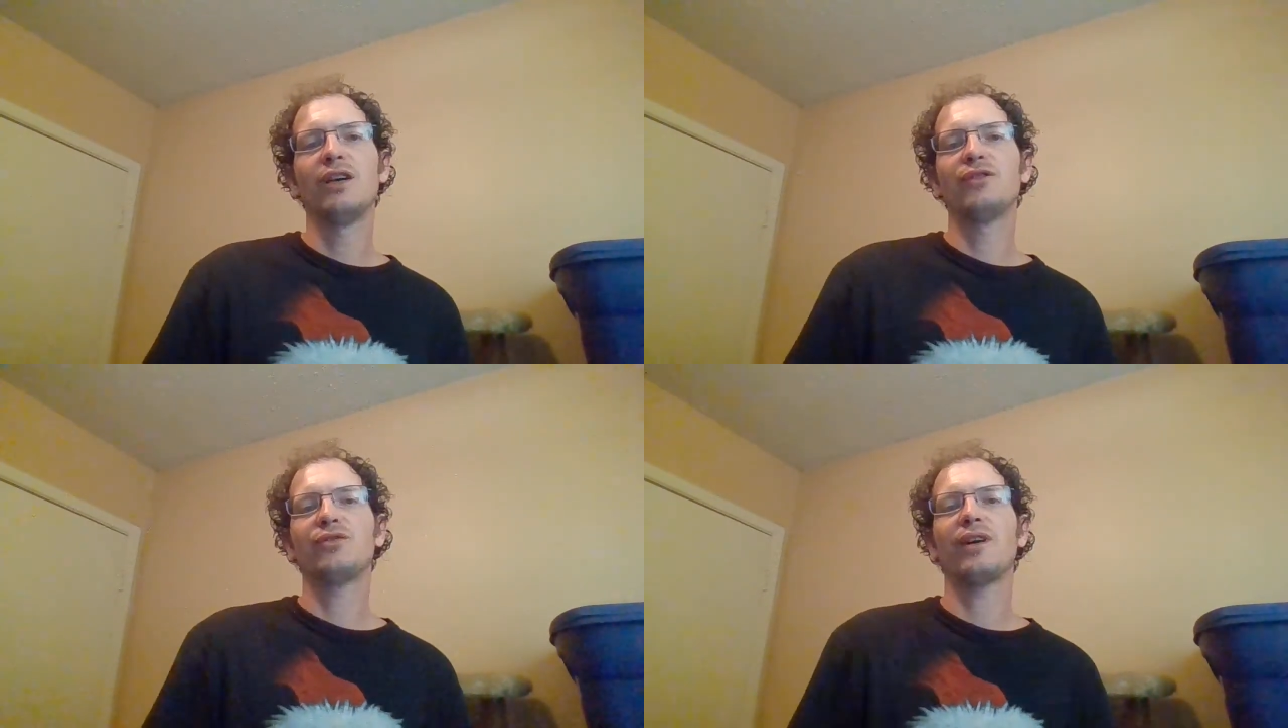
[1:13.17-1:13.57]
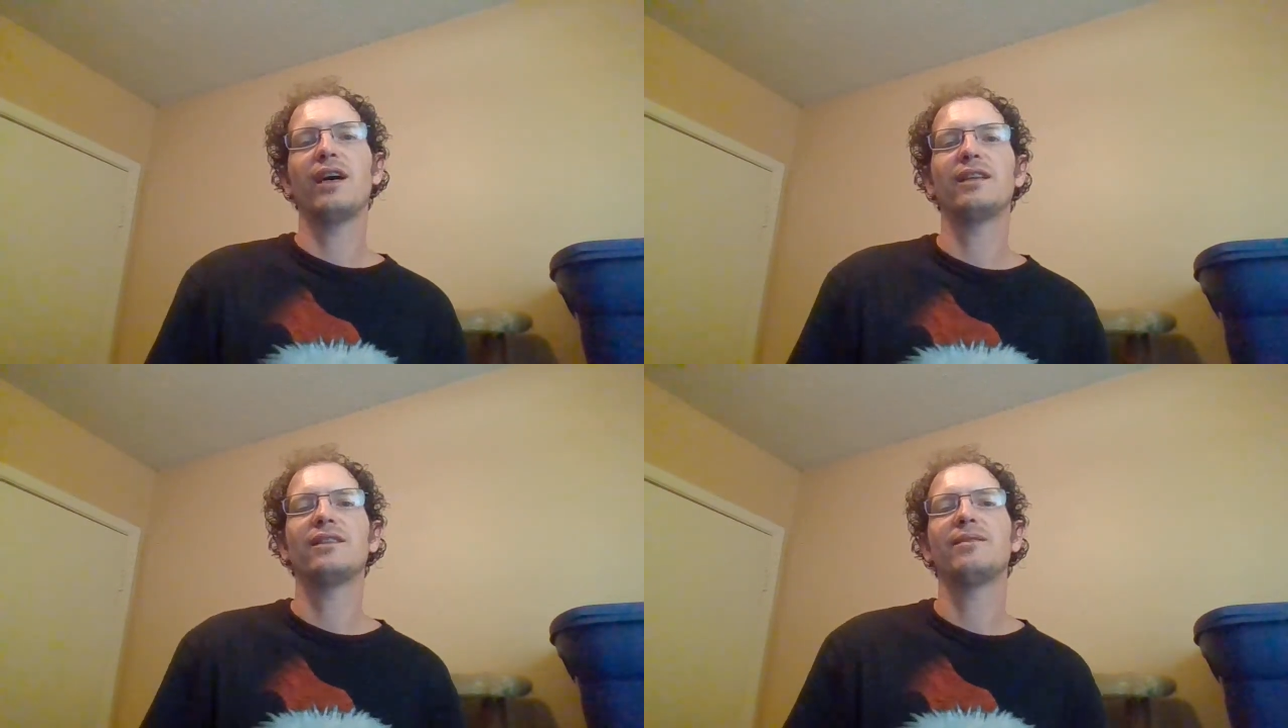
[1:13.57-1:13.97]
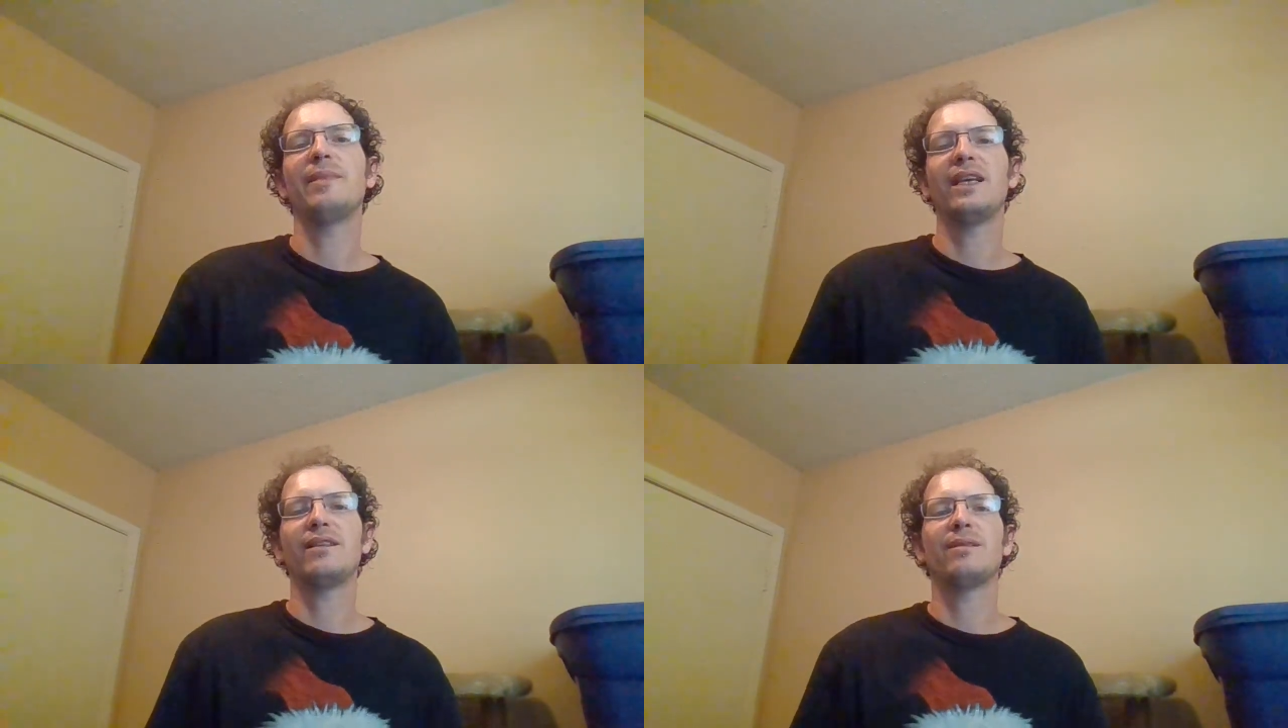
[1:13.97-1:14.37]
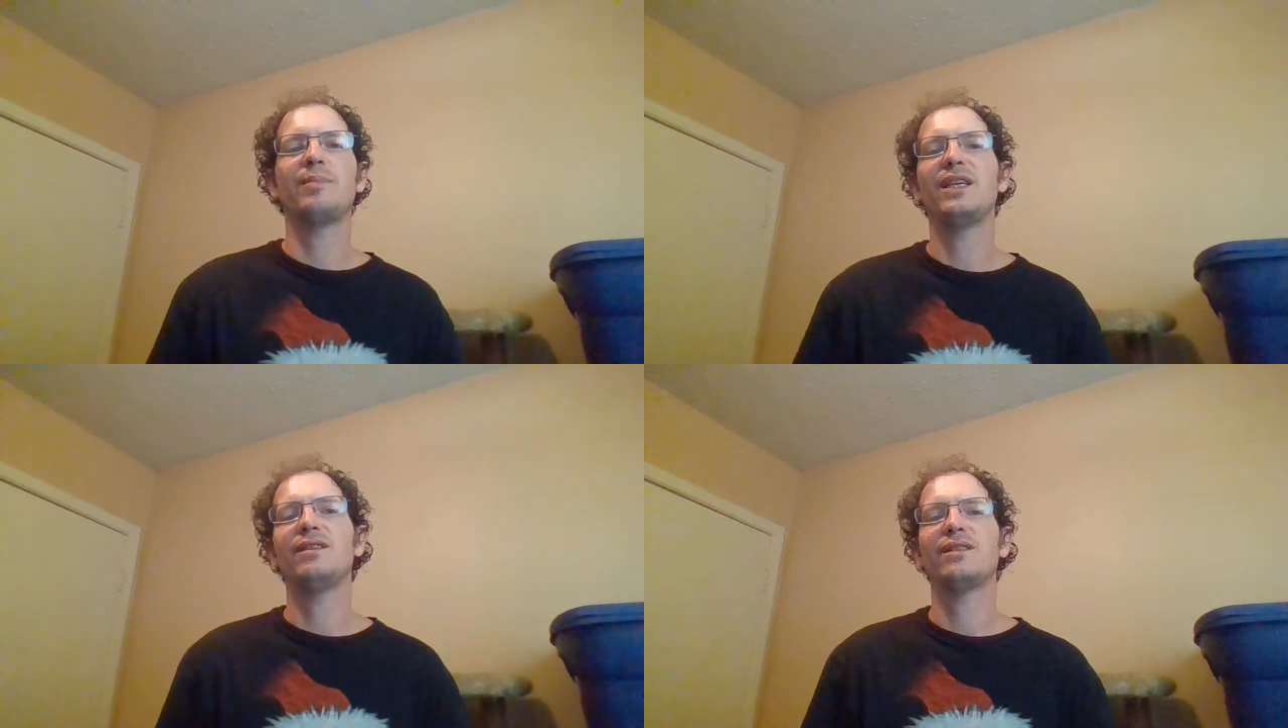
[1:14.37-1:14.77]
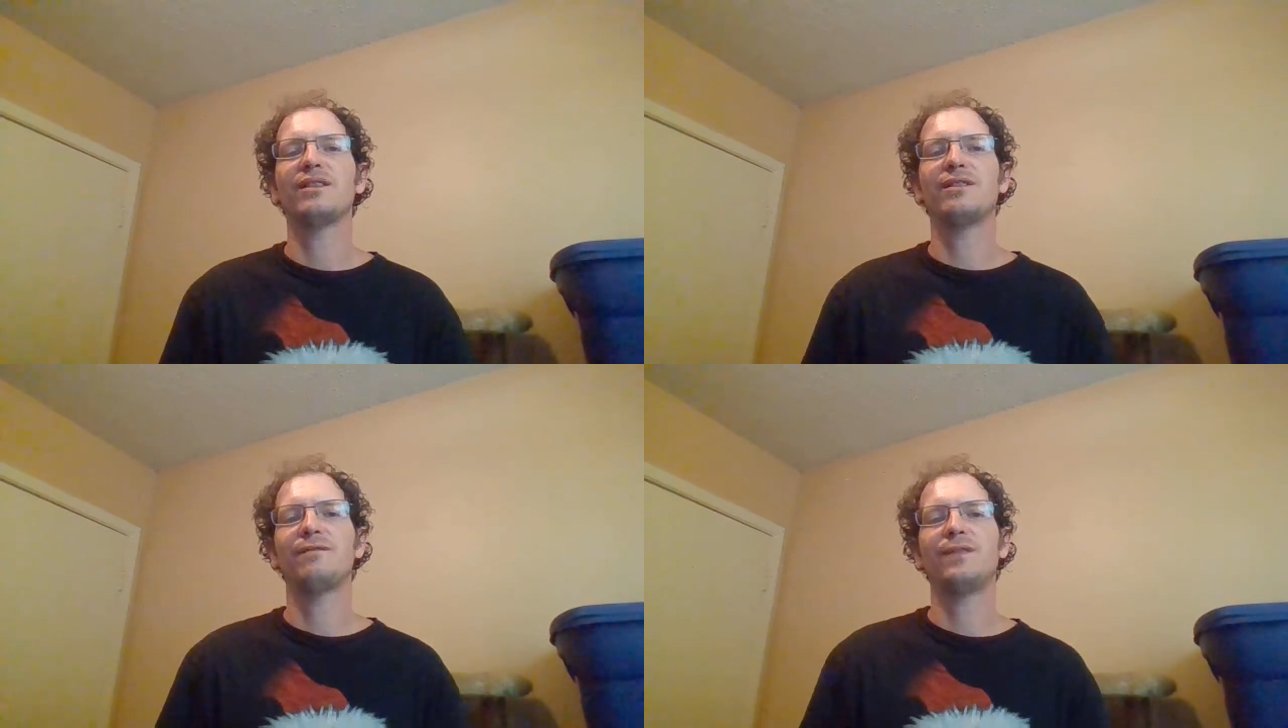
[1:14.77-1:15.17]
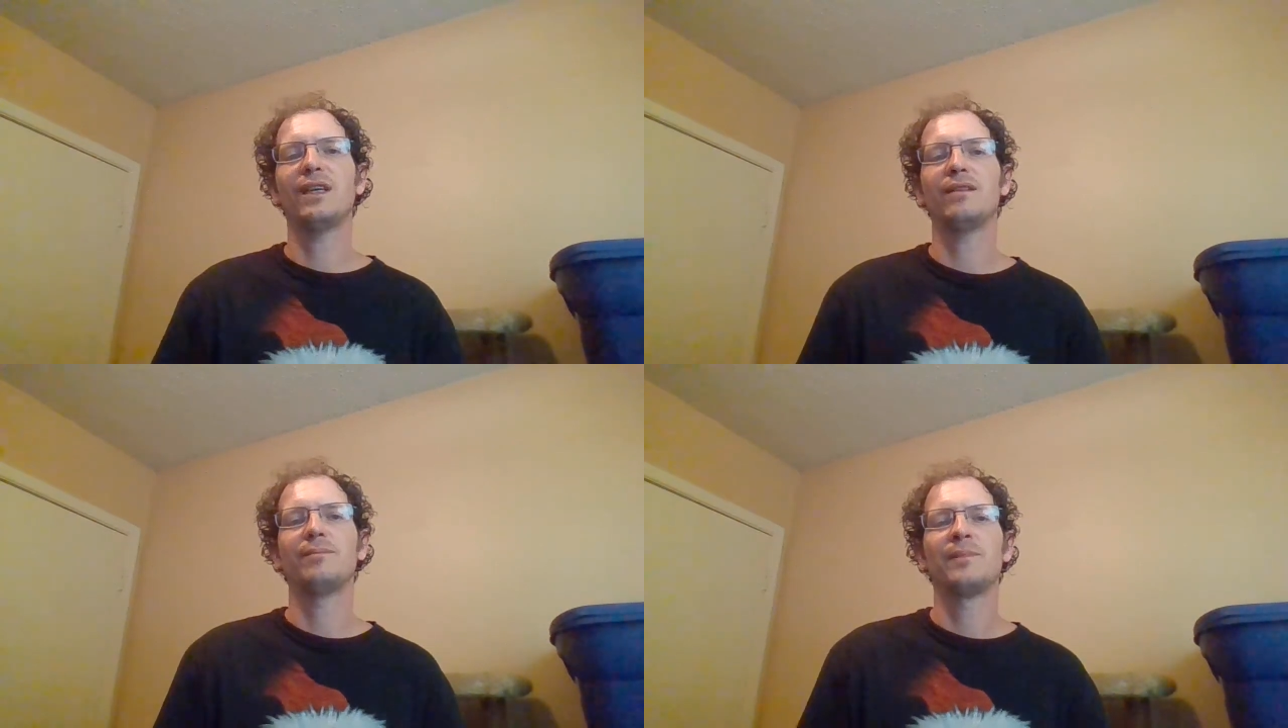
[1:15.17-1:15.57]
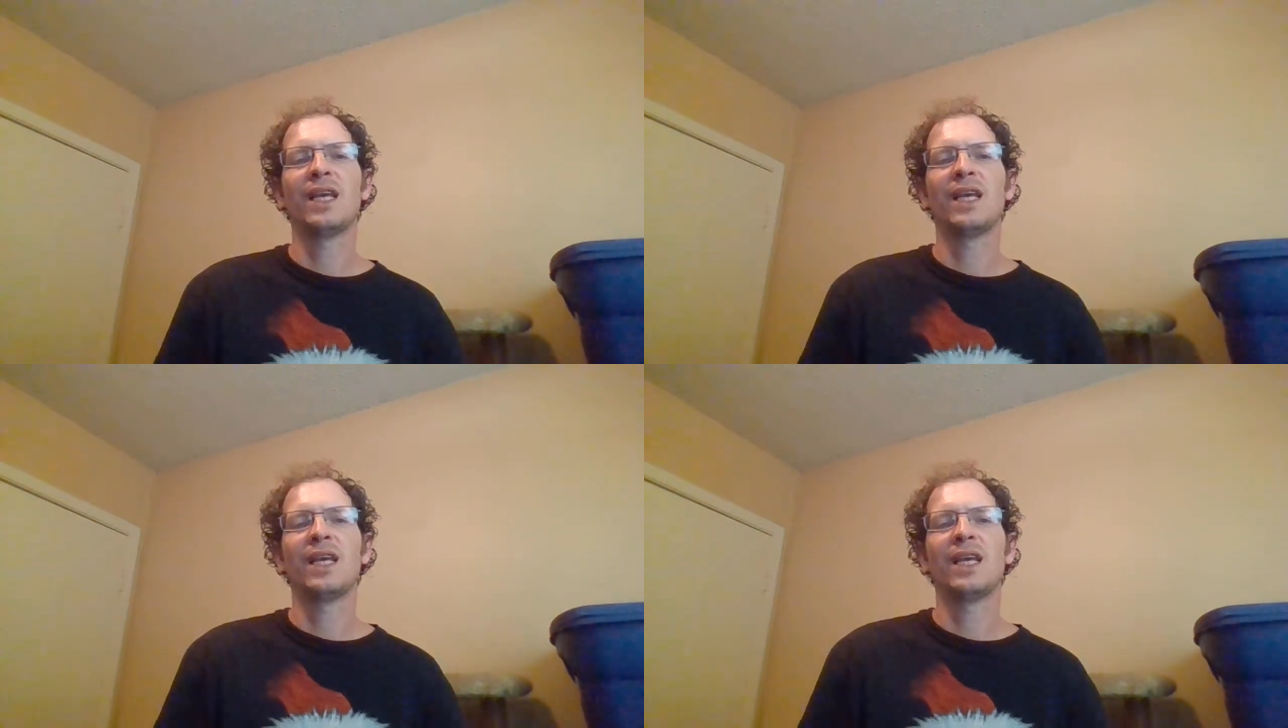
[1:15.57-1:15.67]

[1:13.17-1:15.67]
trying to make the pieces fit